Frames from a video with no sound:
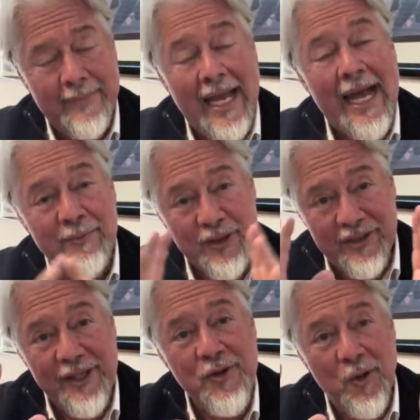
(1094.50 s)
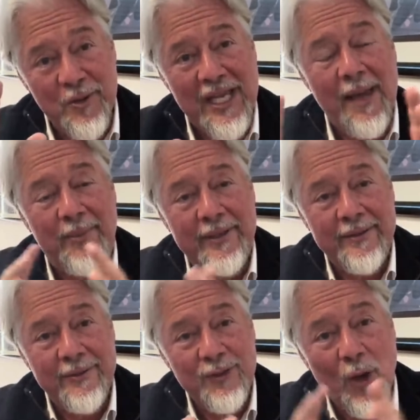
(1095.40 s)
I'm just letting you know what's happening.
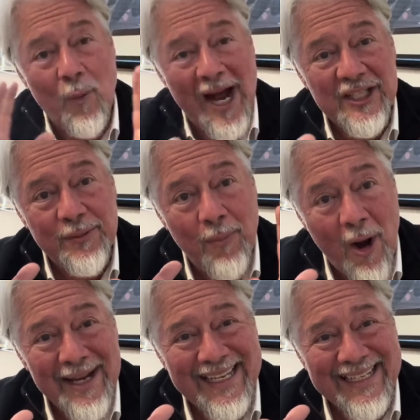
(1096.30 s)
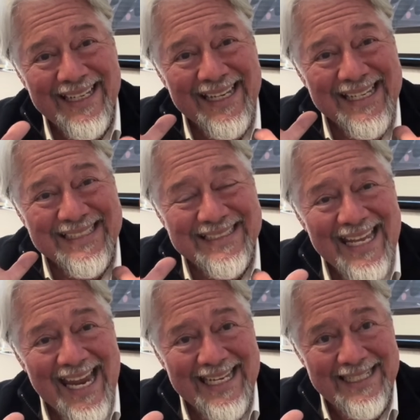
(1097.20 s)
The watch market is
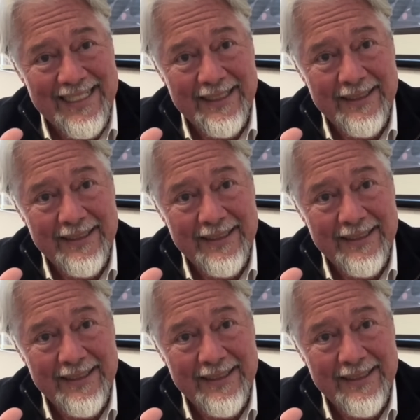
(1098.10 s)
dead.